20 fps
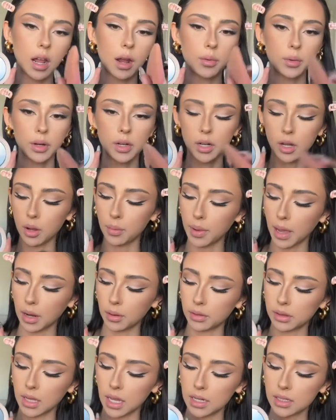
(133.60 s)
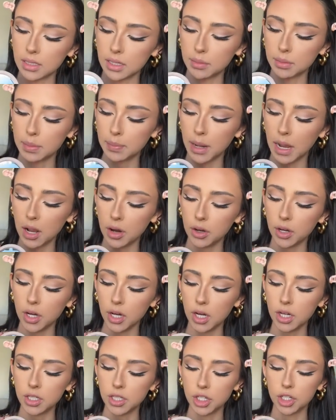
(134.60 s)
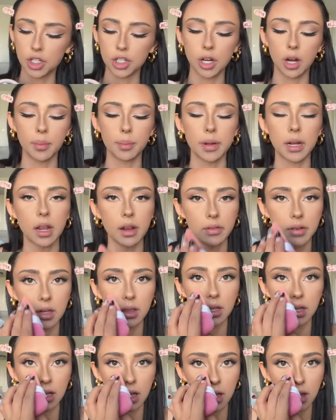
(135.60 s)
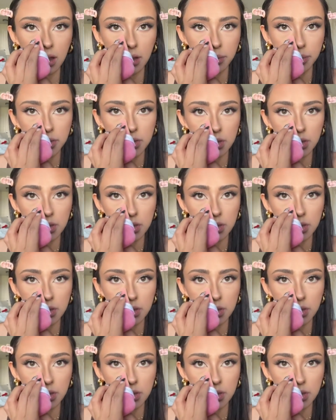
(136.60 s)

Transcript: we're gonna go back with that Dibs powder to sharpen everything up.